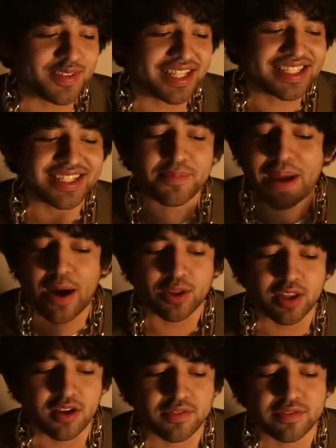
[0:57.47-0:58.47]
isn't about
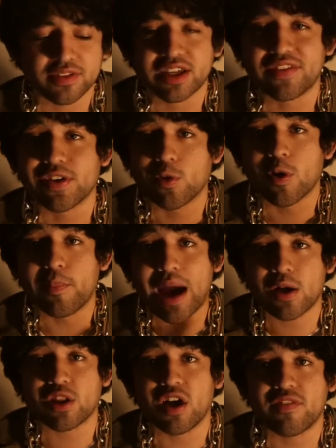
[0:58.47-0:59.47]
love. If it were
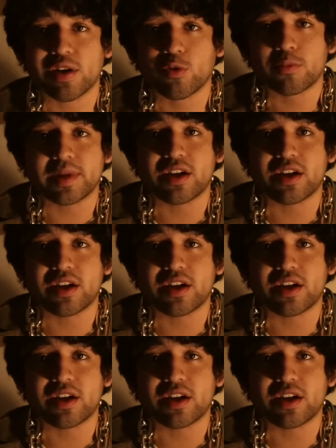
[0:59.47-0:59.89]
about love, it wouldn't be